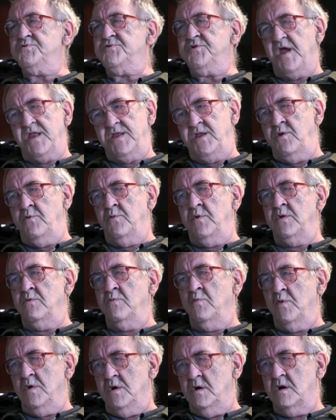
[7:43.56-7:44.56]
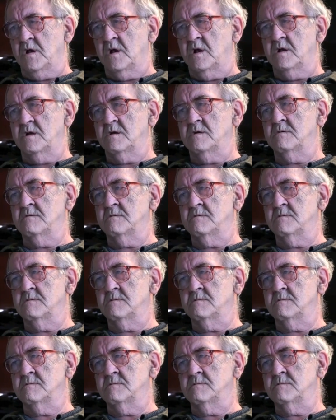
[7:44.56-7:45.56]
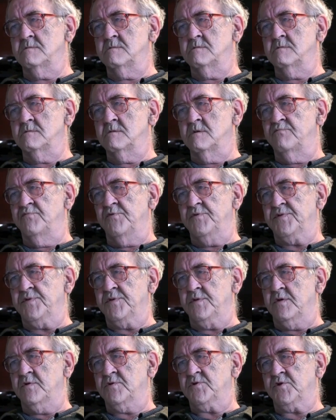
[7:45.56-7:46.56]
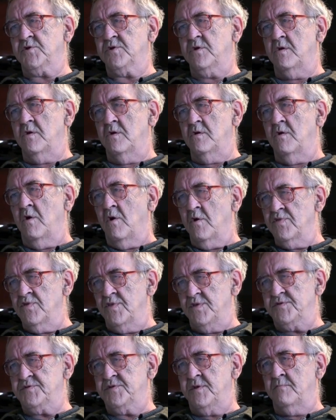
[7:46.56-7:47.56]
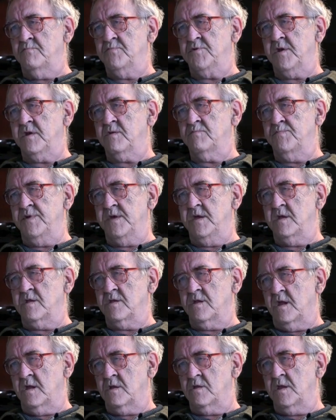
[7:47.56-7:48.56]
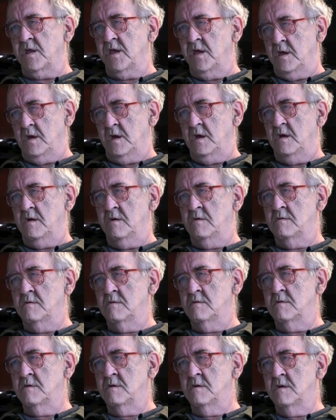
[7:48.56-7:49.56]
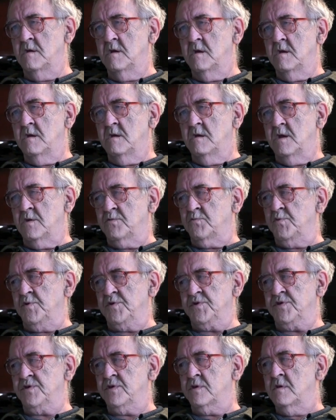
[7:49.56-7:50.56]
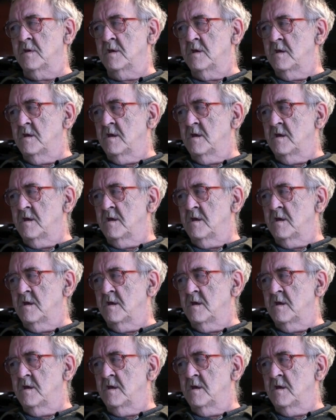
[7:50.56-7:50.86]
genuine work of research on the subject being done here. It was,